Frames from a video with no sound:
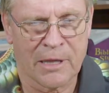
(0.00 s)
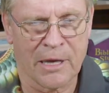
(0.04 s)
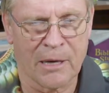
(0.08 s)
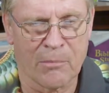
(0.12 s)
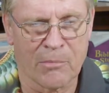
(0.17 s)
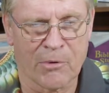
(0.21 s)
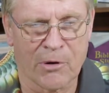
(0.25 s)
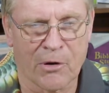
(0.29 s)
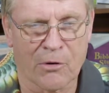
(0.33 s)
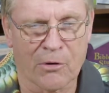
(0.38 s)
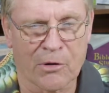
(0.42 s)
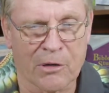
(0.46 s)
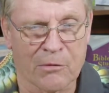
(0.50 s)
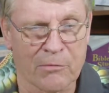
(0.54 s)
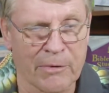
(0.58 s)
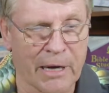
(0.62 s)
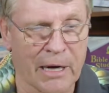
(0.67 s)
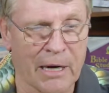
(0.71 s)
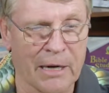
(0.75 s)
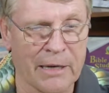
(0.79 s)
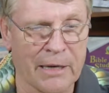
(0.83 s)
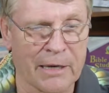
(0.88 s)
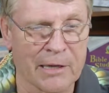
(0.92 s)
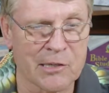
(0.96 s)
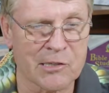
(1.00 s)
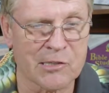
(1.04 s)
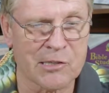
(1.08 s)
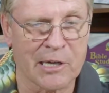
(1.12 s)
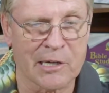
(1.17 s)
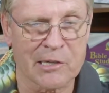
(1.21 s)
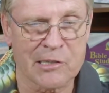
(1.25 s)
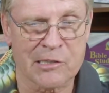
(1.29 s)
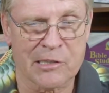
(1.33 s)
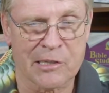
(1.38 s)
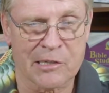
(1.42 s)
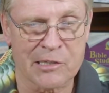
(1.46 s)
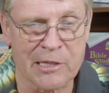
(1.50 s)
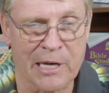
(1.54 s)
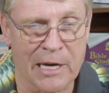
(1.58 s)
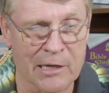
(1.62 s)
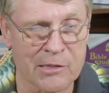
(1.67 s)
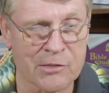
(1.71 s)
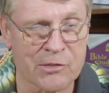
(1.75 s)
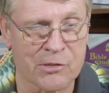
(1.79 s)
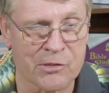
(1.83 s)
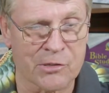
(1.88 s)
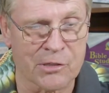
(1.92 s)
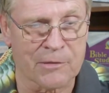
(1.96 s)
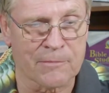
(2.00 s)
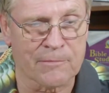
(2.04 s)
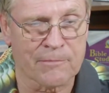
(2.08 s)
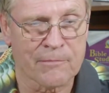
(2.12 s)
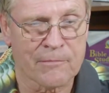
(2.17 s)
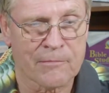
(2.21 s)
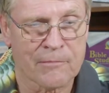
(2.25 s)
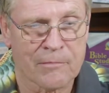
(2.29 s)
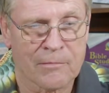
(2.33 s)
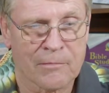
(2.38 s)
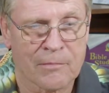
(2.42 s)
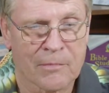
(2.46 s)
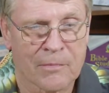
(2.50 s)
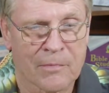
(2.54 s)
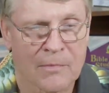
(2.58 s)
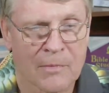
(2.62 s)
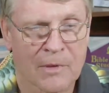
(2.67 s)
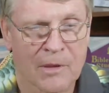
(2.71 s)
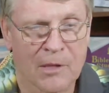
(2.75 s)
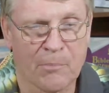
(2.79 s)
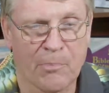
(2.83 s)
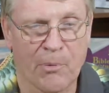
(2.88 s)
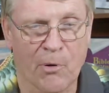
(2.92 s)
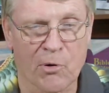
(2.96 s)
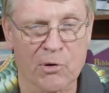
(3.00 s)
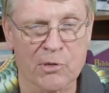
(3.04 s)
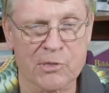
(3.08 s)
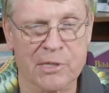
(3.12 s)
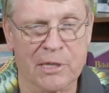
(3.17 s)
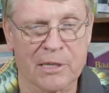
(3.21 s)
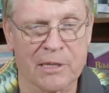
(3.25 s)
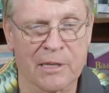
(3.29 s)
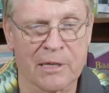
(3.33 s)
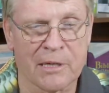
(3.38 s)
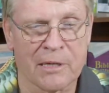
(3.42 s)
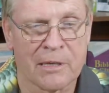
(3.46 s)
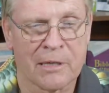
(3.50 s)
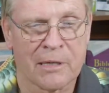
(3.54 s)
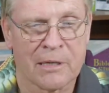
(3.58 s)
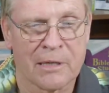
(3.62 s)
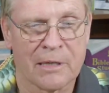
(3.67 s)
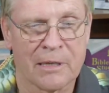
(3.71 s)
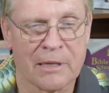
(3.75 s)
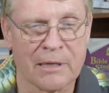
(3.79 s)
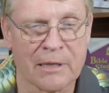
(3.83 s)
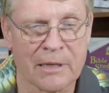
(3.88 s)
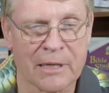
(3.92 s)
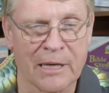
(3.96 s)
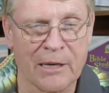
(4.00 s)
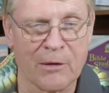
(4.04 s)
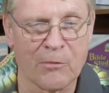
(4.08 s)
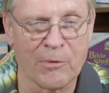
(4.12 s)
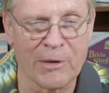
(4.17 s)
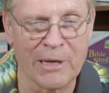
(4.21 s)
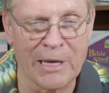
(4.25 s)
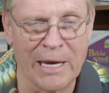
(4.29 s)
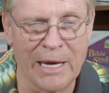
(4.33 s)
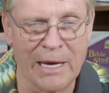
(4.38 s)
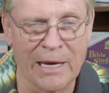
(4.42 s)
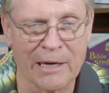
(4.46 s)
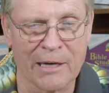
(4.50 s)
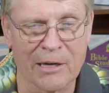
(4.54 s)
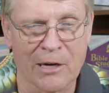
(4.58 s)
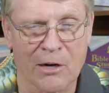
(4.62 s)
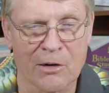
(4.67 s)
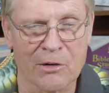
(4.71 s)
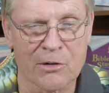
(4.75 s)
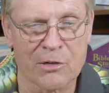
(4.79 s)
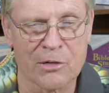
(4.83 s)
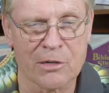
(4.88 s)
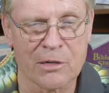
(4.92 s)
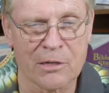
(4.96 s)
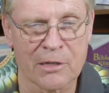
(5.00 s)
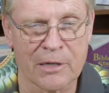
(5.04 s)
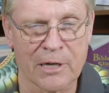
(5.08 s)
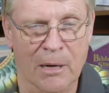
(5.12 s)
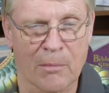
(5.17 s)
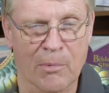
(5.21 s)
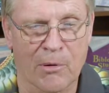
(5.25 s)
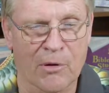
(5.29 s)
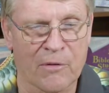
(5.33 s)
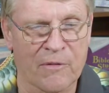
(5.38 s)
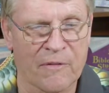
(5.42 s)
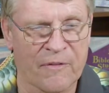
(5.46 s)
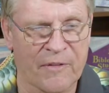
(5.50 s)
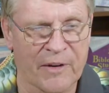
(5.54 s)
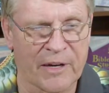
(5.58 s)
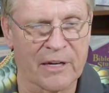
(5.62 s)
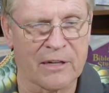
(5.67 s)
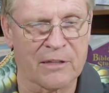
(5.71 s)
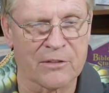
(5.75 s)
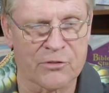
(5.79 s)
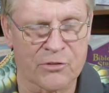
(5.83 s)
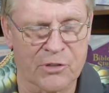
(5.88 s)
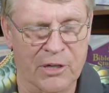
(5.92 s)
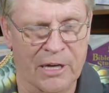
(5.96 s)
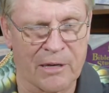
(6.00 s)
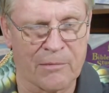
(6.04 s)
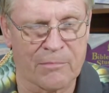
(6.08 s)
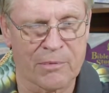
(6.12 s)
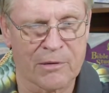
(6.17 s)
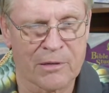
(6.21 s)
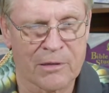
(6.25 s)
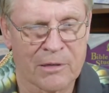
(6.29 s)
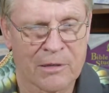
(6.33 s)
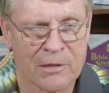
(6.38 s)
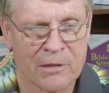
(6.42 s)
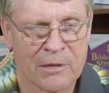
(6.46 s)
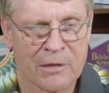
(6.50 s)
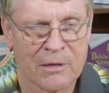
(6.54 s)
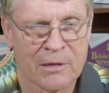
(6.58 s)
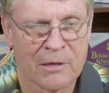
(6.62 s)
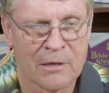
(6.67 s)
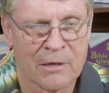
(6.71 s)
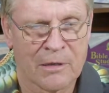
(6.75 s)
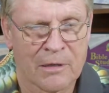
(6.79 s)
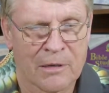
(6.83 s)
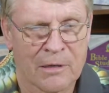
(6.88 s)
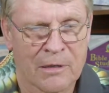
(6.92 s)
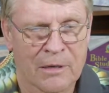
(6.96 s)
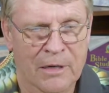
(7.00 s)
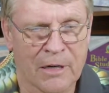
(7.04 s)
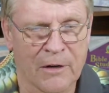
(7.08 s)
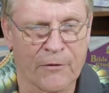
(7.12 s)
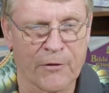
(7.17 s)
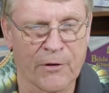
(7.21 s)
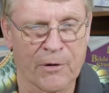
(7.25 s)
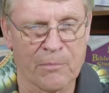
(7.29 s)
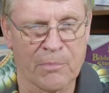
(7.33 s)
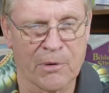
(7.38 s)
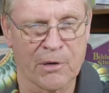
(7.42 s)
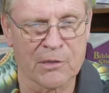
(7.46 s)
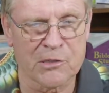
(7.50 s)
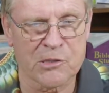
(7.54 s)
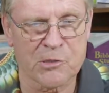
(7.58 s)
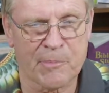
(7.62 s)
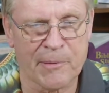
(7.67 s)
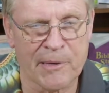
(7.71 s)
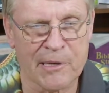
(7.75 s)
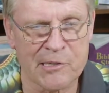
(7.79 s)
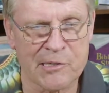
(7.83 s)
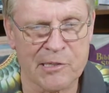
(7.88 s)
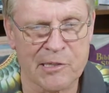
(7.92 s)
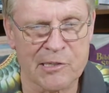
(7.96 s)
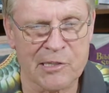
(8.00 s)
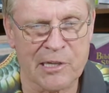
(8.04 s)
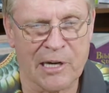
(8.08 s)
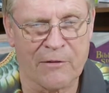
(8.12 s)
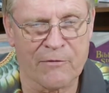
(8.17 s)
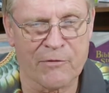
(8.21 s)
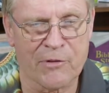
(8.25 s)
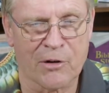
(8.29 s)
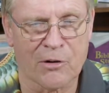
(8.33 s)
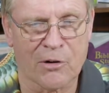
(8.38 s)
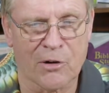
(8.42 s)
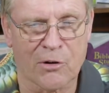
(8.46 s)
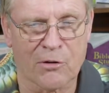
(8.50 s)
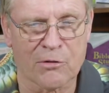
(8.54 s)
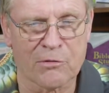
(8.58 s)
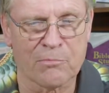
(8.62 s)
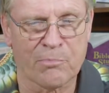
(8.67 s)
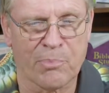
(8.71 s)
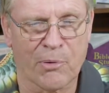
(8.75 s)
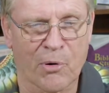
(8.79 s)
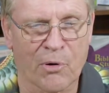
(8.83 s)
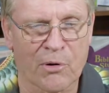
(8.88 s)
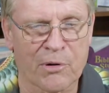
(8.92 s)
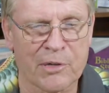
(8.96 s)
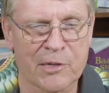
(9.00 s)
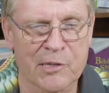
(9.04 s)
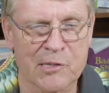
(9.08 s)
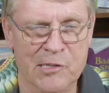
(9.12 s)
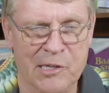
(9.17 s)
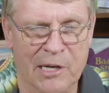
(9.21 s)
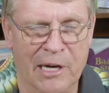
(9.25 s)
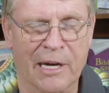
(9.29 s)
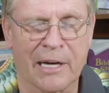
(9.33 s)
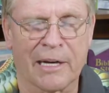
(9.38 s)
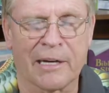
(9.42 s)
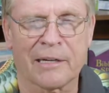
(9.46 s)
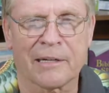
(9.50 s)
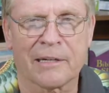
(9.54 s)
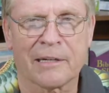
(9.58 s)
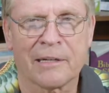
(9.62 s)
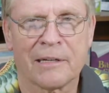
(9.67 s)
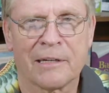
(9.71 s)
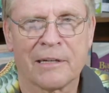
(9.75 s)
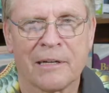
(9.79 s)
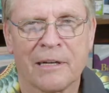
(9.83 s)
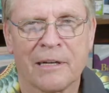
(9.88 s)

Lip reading: The embryo can readily access this oxygen. The pores in the kiwi egg are double funnel shaped. Different bird species have their own pore design.